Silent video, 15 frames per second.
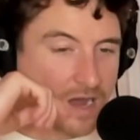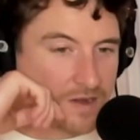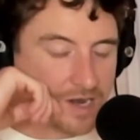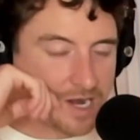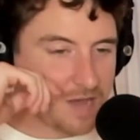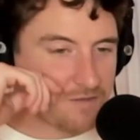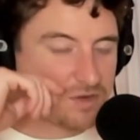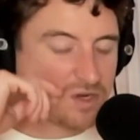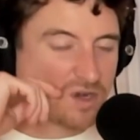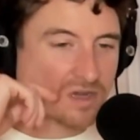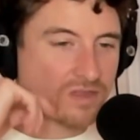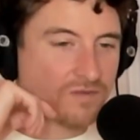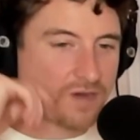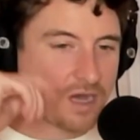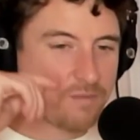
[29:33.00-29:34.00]
don't have a dog in
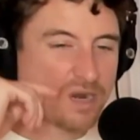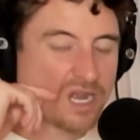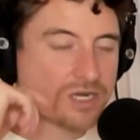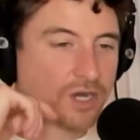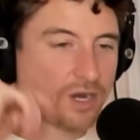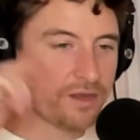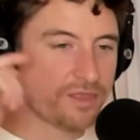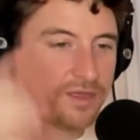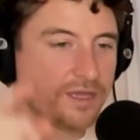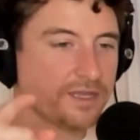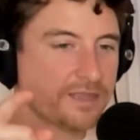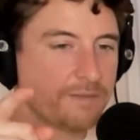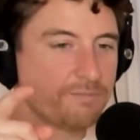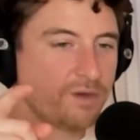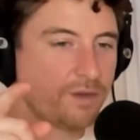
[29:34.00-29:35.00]
the fight, but I don't think
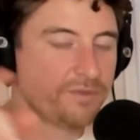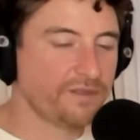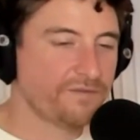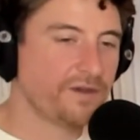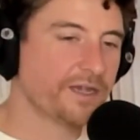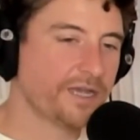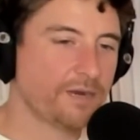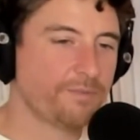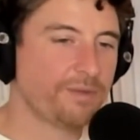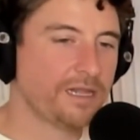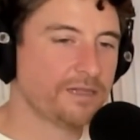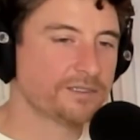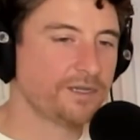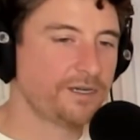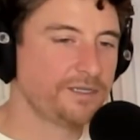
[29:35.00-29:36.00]
that bombing the fuck out of
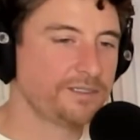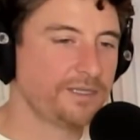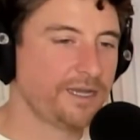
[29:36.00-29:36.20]
Palestine is the